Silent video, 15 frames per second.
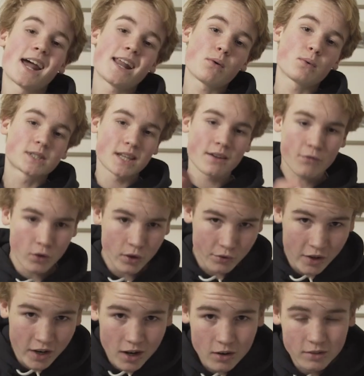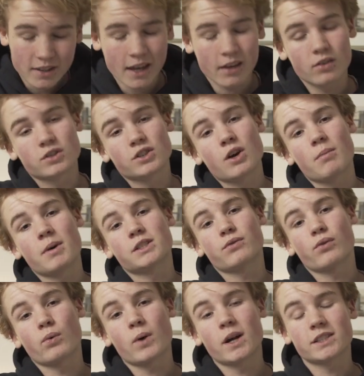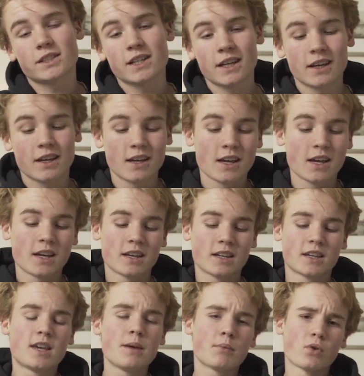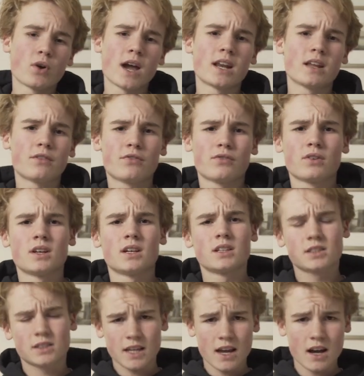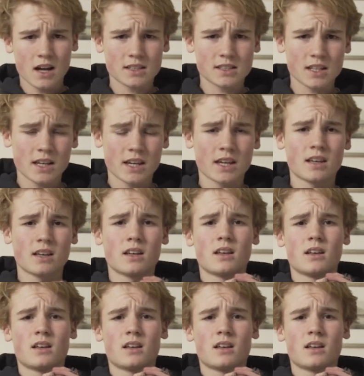And that was it for the video. Thank you so much for watching. Keep creative, stay hustling.